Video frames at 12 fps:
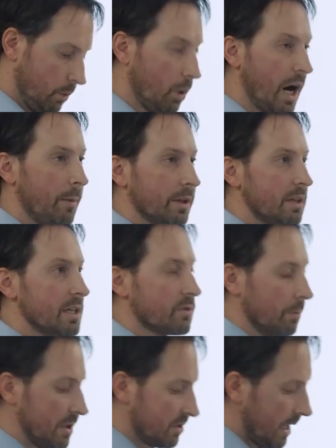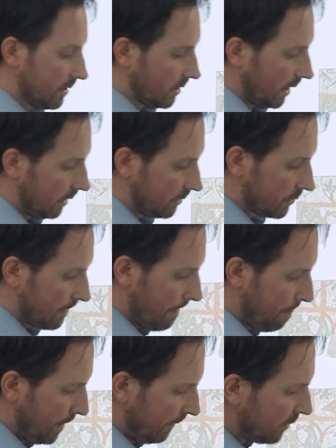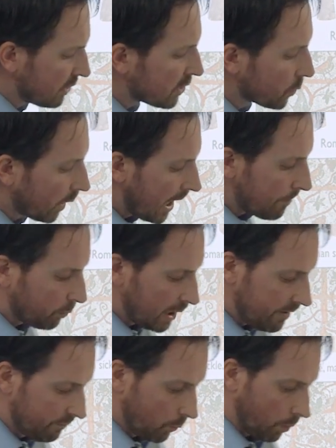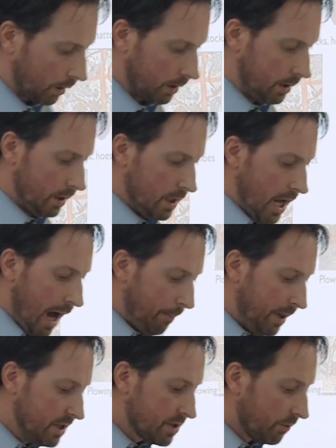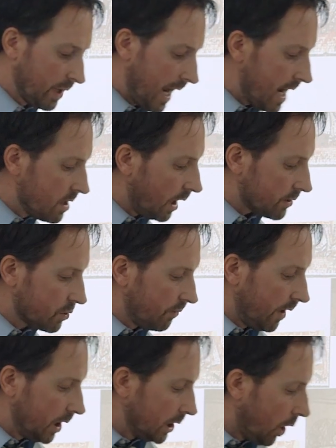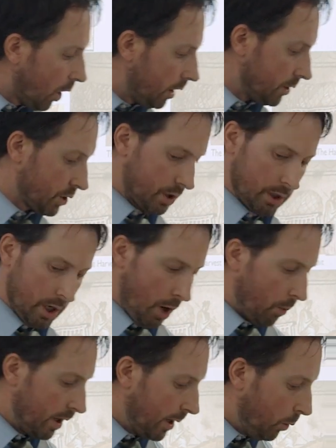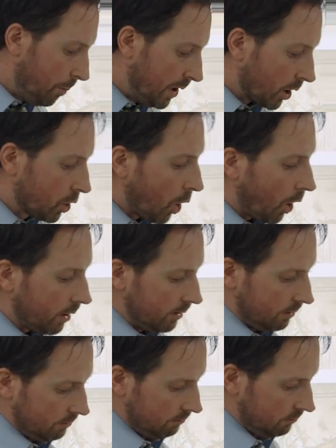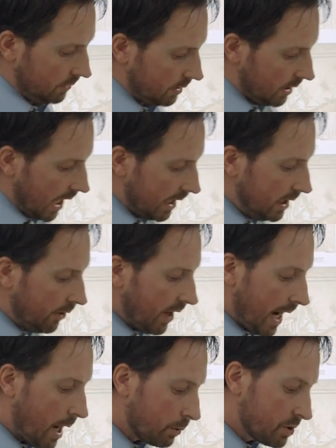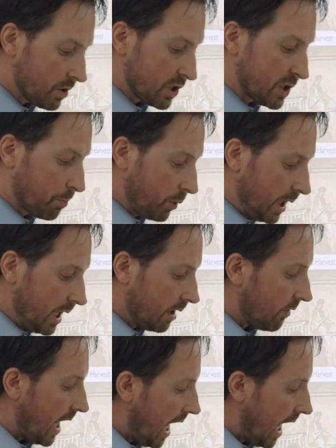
Or how about this from the satires? "This is what I prayed for, a piece of land not so very large, where there would be a garden, and near the house a spring of